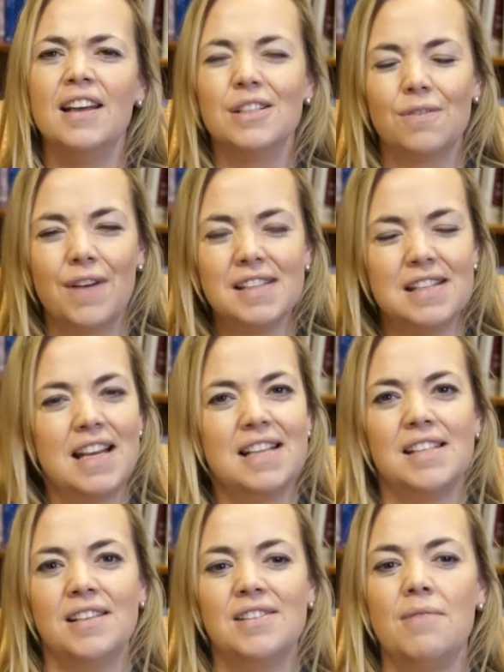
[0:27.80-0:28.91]
It's
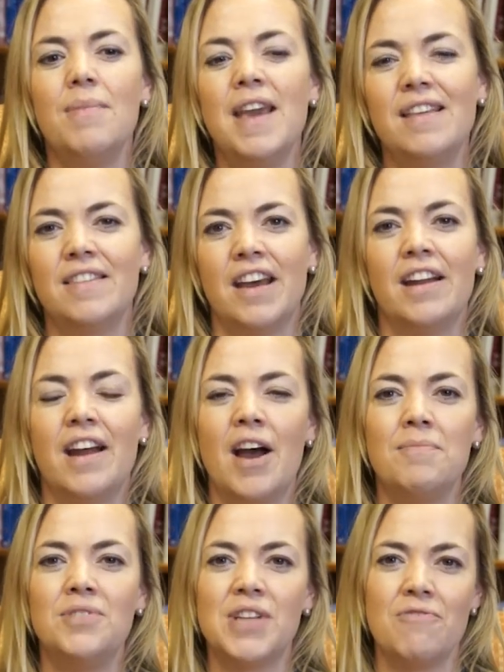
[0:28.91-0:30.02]
fascinating to me that
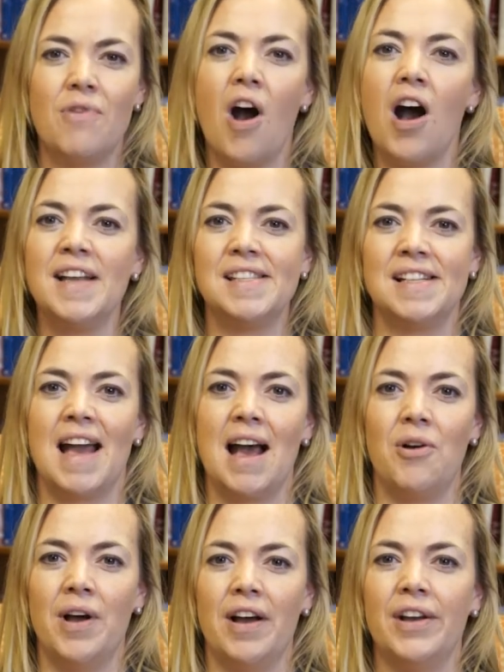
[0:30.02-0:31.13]
General
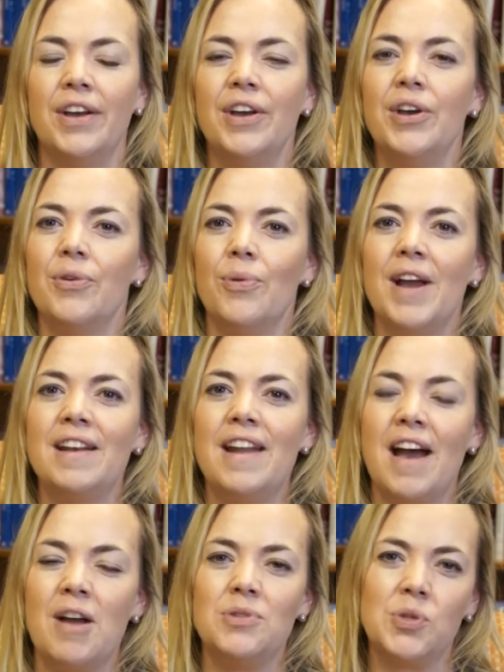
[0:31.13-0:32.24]
Eisenhower,
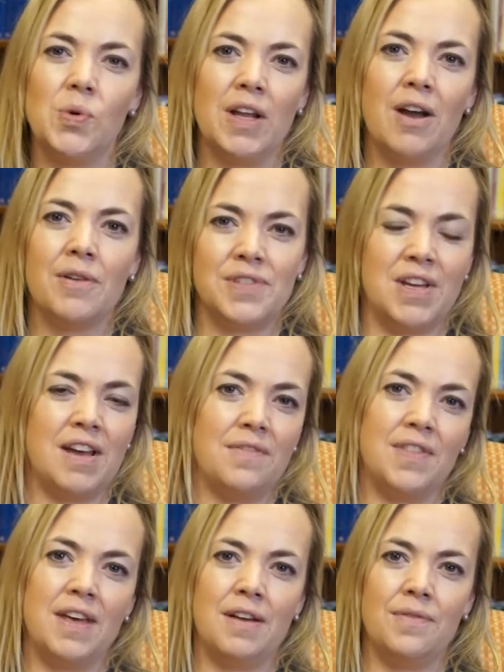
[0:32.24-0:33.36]
when shortly after
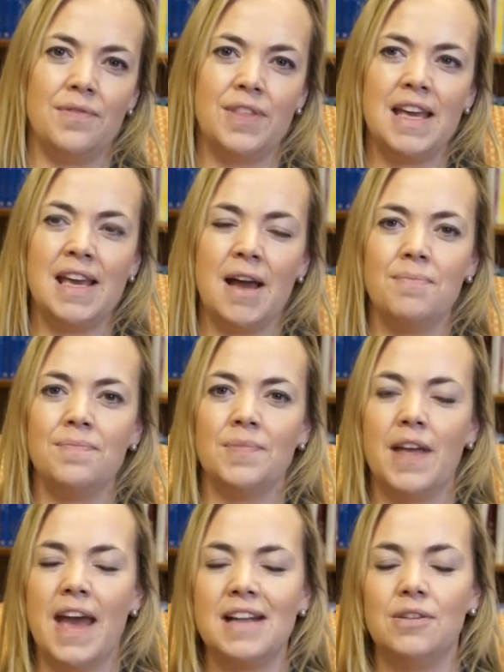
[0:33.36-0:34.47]
the
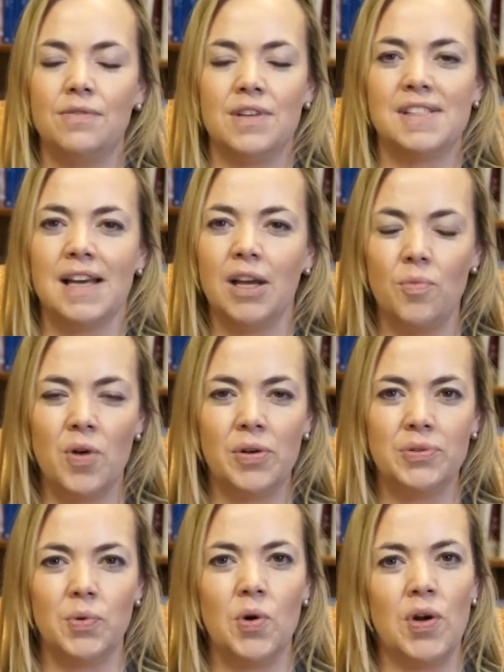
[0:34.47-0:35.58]
end of the Second
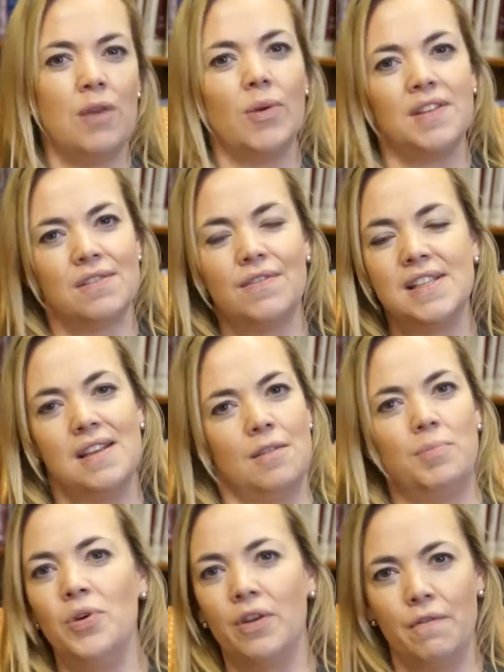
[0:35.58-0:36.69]
World War, he went to visit
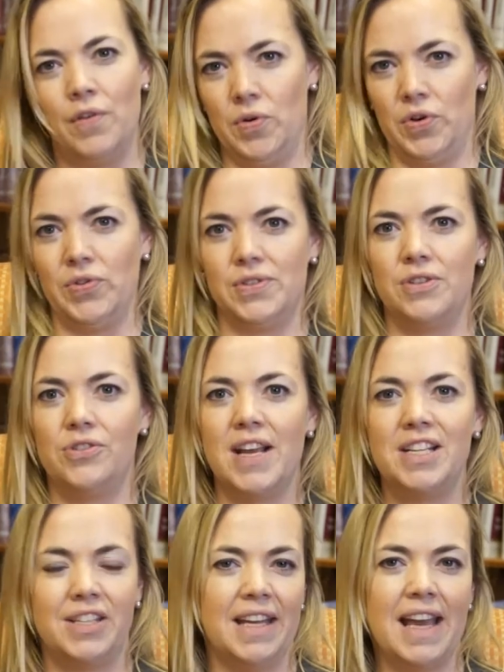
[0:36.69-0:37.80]
the Buchenwald
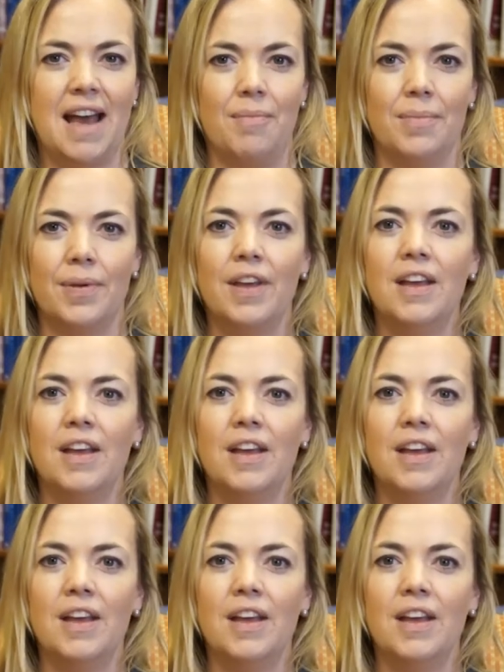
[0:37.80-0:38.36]
concentration camp,